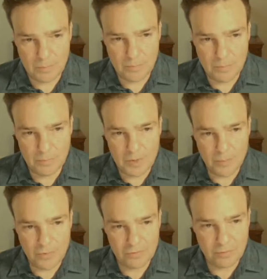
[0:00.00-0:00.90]

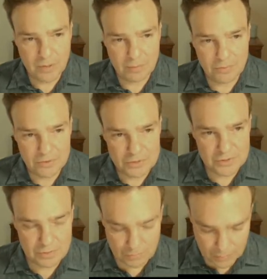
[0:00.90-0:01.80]
member of the population
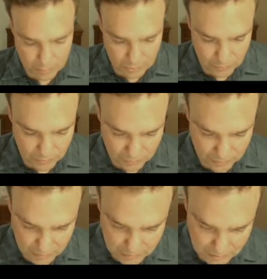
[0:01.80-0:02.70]
to reproduce
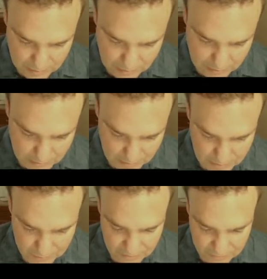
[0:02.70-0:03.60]

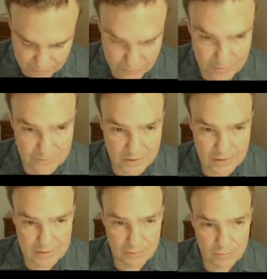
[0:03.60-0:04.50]
itself
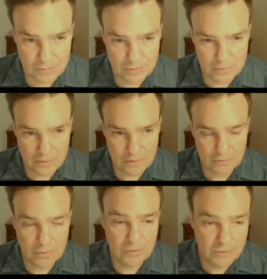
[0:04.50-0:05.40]
exactly,
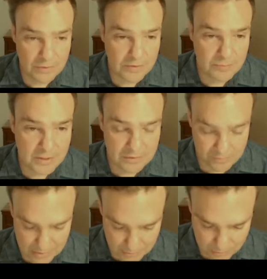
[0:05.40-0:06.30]
well, the expected value is